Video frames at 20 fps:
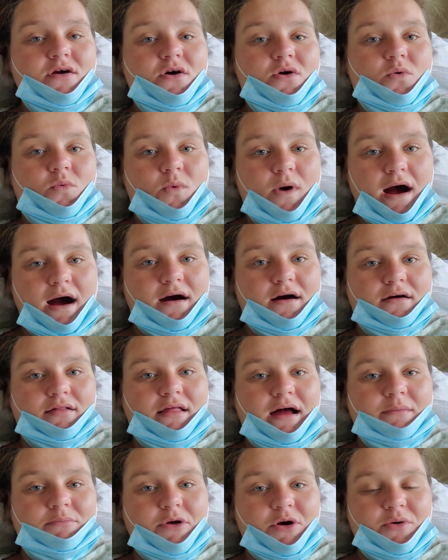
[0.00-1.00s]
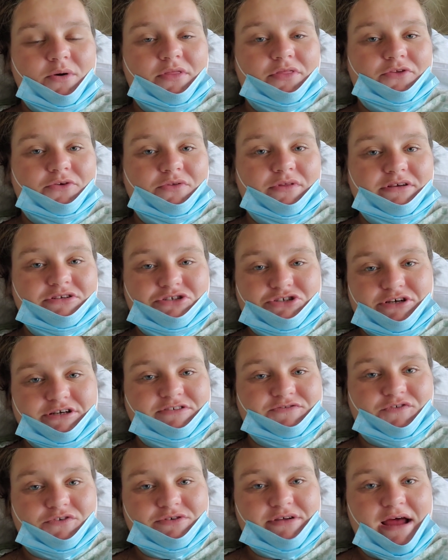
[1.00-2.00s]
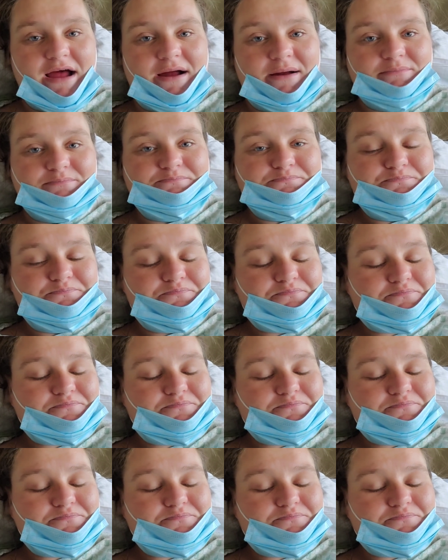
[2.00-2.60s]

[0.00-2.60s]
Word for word: while I'm going through this stressful time.